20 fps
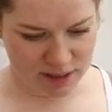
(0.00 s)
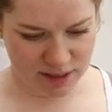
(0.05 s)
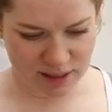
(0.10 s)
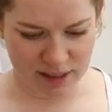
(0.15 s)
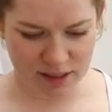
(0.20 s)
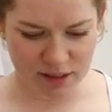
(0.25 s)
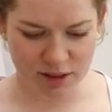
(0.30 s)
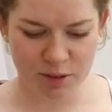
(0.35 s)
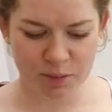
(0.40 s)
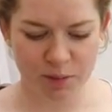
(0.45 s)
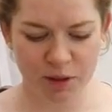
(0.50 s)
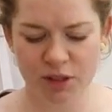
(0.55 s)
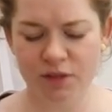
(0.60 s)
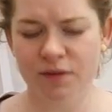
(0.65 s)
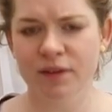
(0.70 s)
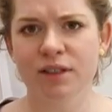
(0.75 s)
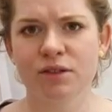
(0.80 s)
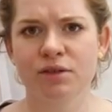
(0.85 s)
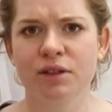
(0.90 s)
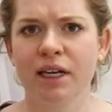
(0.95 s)
and things, so it's
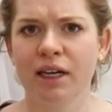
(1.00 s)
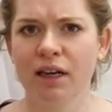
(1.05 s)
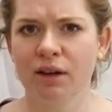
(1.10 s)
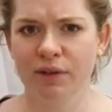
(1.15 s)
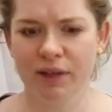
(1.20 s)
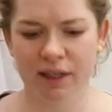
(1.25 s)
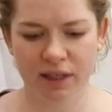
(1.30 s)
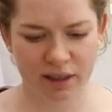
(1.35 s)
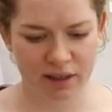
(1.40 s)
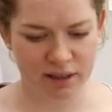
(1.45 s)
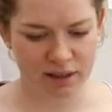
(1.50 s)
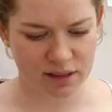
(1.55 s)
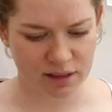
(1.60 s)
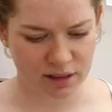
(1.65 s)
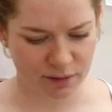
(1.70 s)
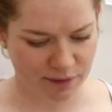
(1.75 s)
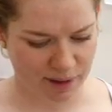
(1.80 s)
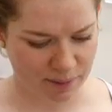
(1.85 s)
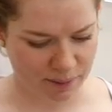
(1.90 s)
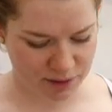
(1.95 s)
beautiful. It's really lovely colours
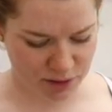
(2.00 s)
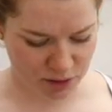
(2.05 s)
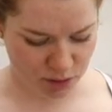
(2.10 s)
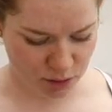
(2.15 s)
and the fabric's